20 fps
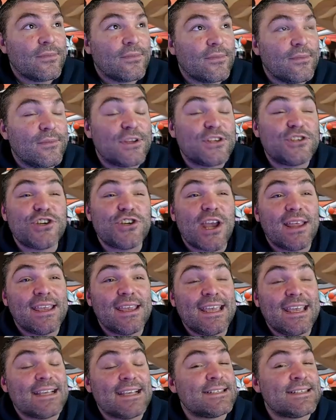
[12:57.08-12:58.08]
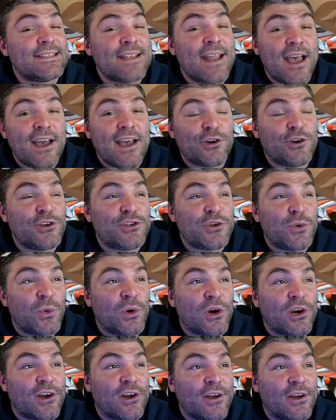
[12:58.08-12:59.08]
Michele is not good to
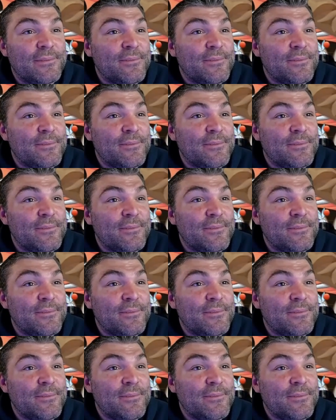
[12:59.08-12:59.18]
work on.